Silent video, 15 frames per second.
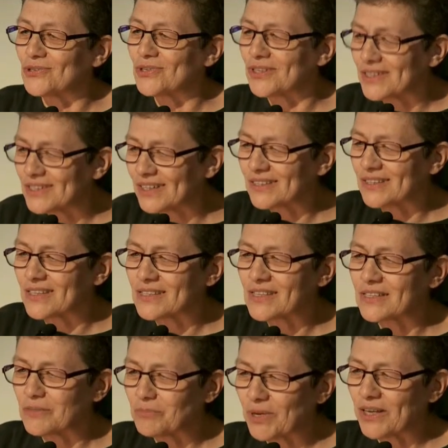conduct
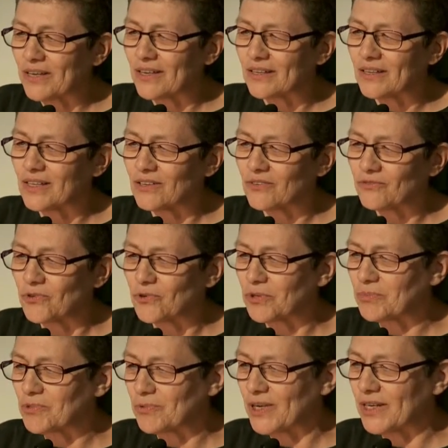this debate in the
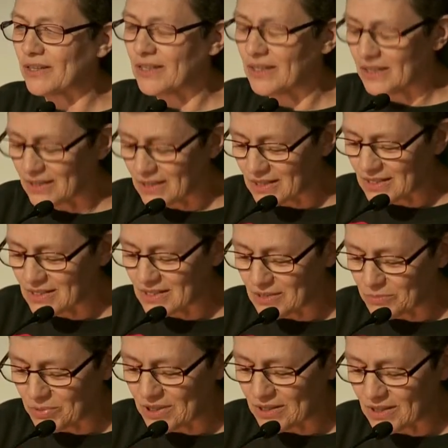informed way that it needs
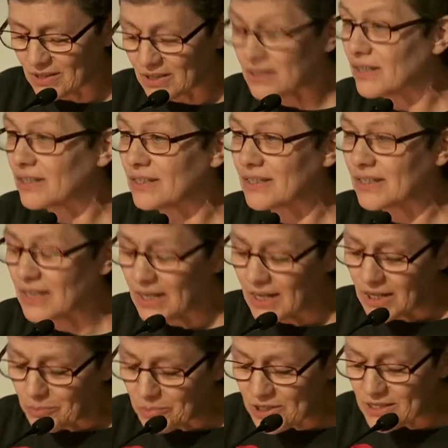to be conducted.
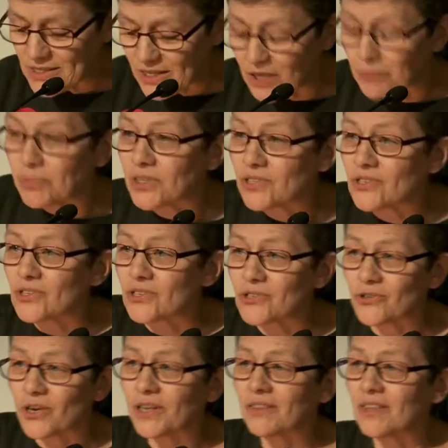Please help us to
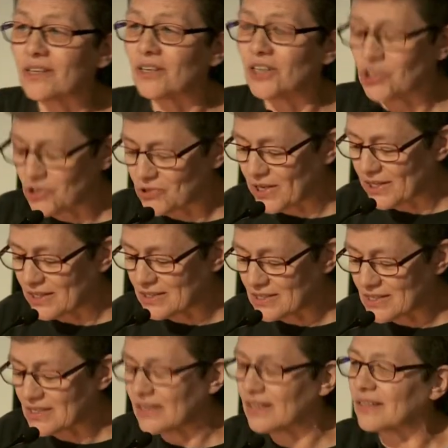strengthen our
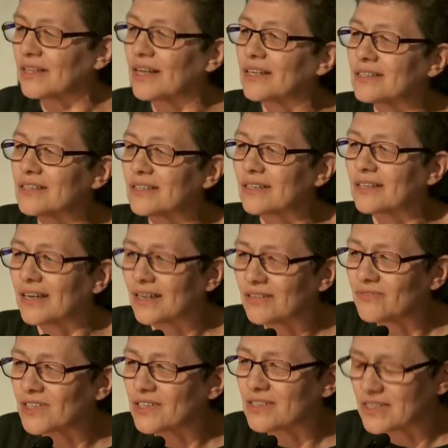transatlantic
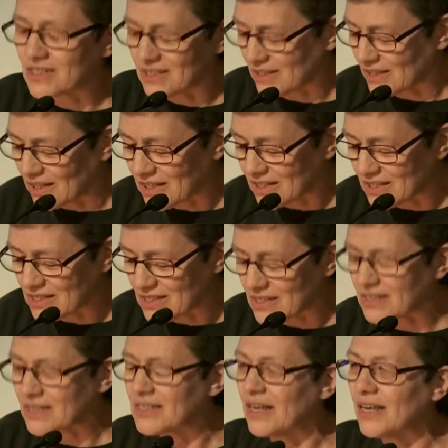advocacy
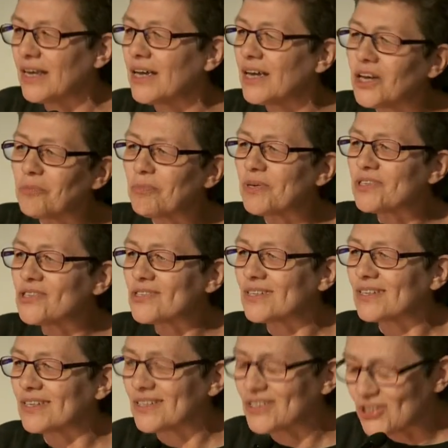alliances. Help us to
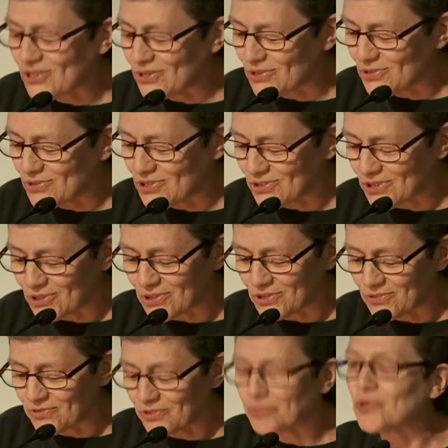continue to
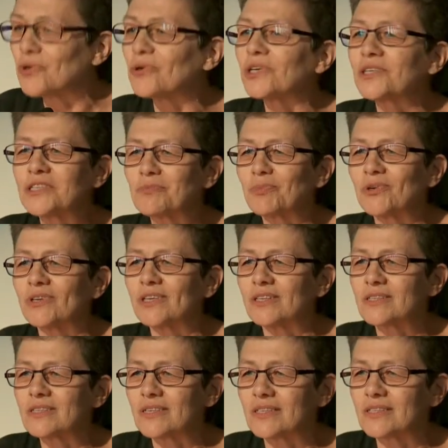learn from your
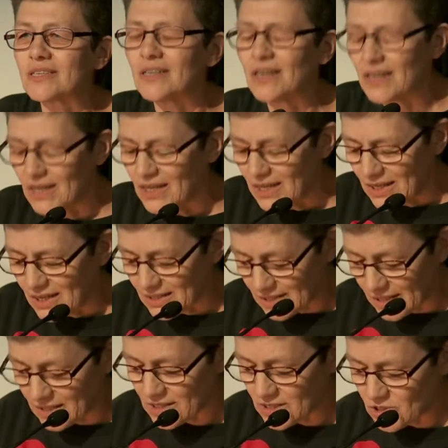experiences, and
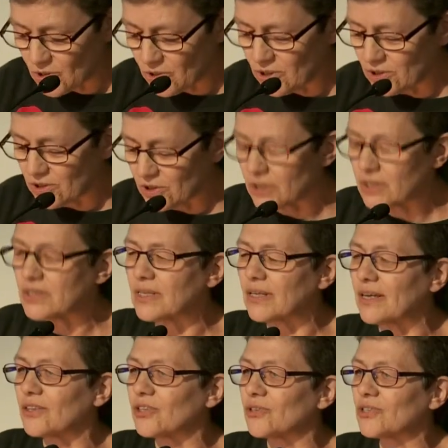let us all learn
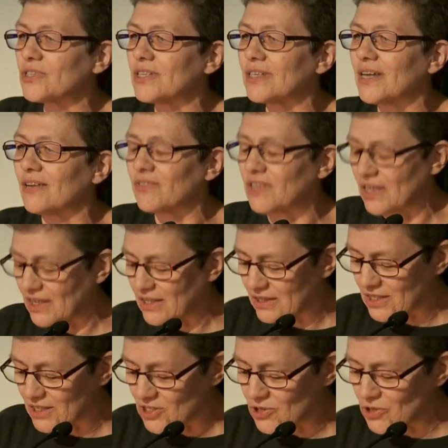together to
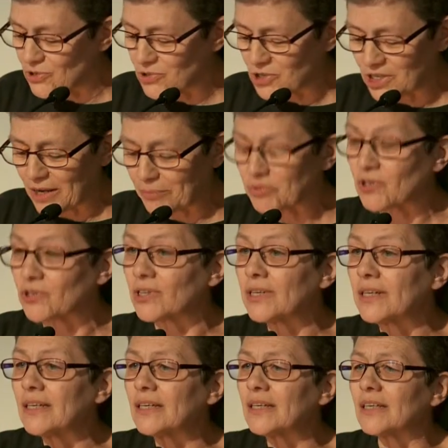navigate this new chapter
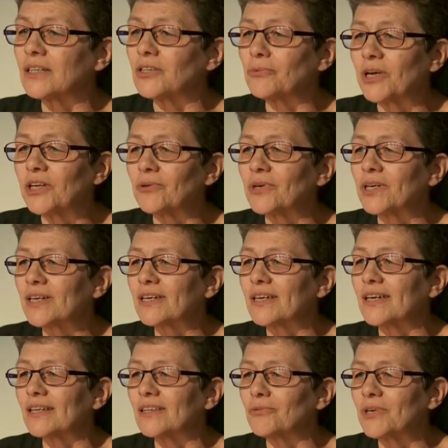in the rhetoric
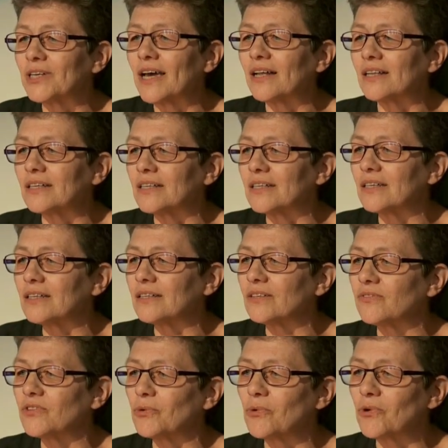and the reality
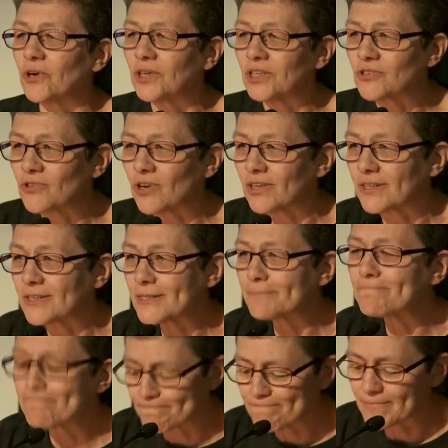of the war on drugs.
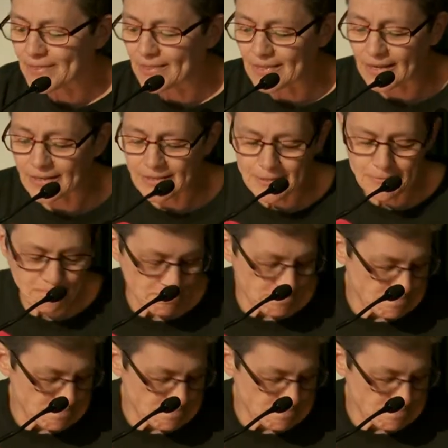Thanks.